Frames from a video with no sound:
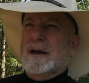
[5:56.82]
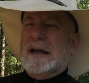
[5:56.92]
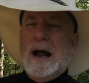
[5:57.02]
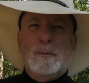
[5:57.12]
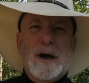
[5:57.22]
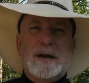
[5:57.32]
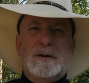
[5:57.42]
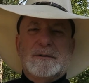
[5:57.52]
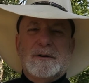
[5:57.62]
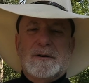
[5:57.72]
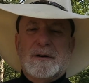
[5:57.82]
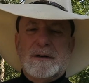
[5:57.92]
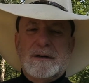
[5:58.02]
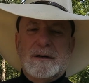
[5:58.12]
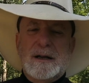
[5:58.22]
and I waited on the
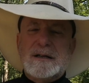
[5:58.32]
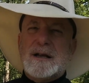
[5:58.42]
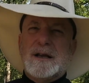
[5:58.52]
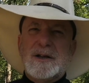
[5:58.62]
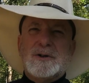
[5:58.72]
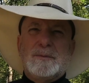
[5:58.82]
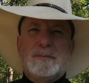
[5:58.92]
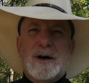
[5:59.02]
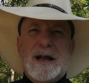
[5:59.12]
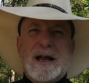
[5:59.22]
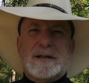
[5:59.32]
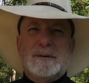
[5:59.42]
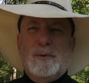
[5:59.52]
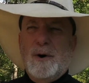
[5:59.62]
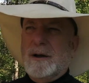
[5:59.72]
Lord, and He said, Get your butt out
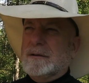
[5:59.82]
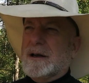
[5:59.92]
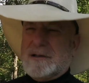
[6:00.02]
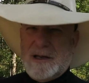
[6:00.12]
there, boy. I